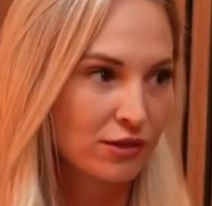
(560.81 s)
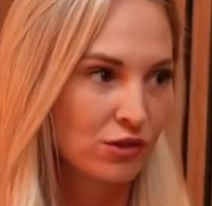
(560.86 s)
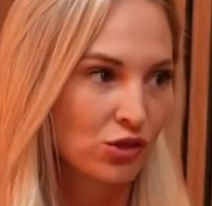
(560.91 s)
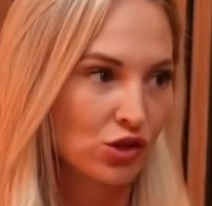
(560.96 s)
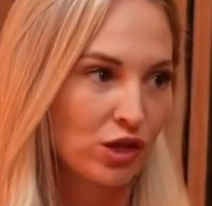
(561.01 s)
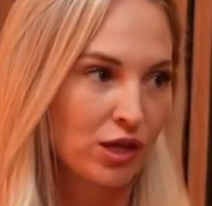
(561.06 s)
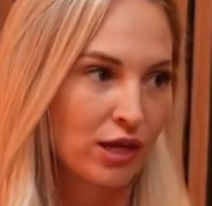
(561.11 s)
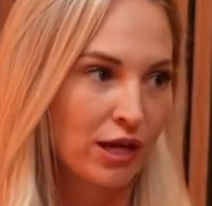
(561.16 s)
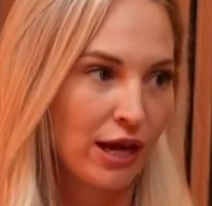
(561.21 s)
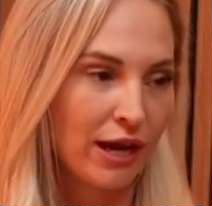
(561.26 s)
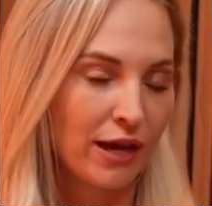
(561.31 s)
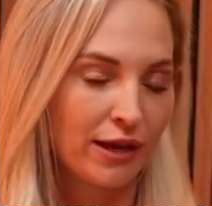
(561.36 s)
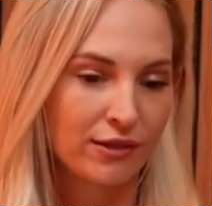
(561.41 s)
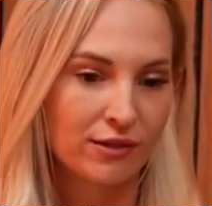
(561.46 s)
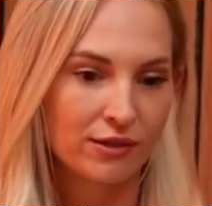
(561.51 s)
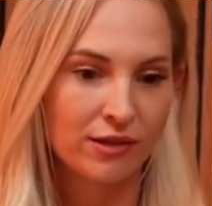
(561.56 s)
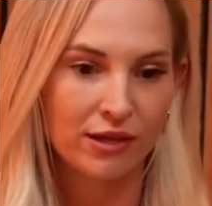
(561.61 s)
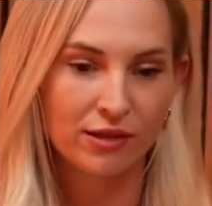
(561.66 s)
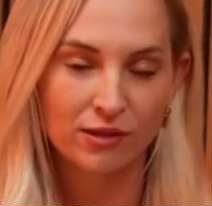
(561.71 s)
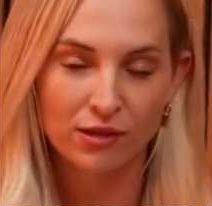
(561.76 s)

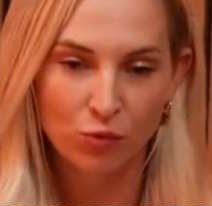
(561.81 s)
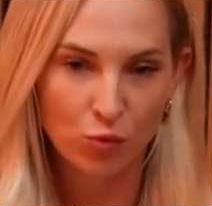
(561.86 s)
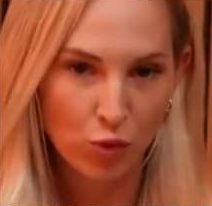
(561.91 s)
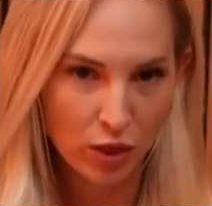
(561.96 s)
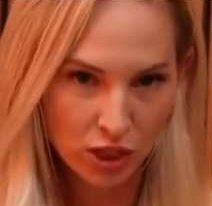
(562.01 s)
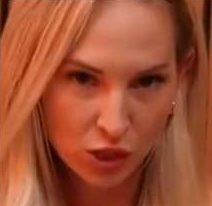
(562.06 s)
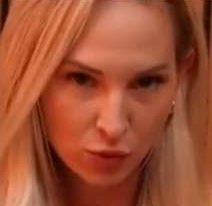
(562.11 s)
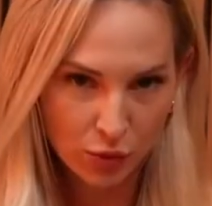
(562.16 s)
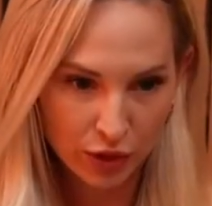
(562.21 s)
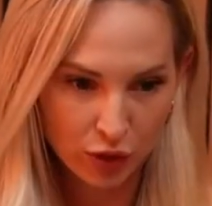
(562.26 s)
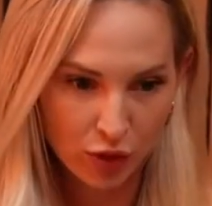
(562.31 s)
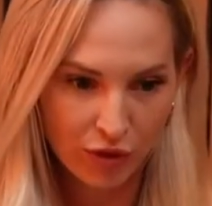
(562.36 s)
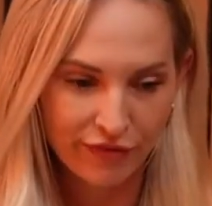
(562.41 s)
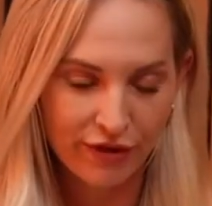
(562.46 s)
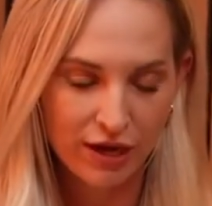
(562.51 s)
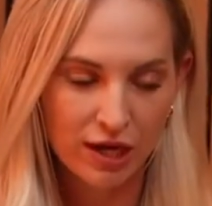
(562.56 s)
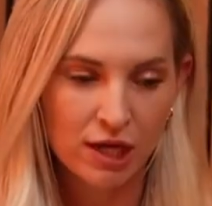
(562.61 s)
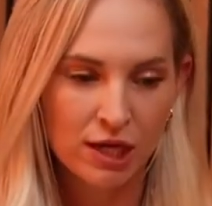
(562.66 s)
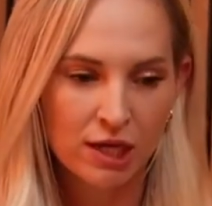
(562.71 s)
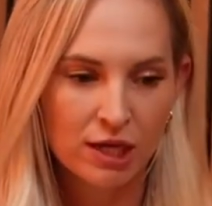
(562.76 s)
It's a one-to-one
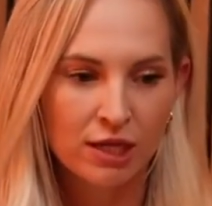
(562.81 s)
offer.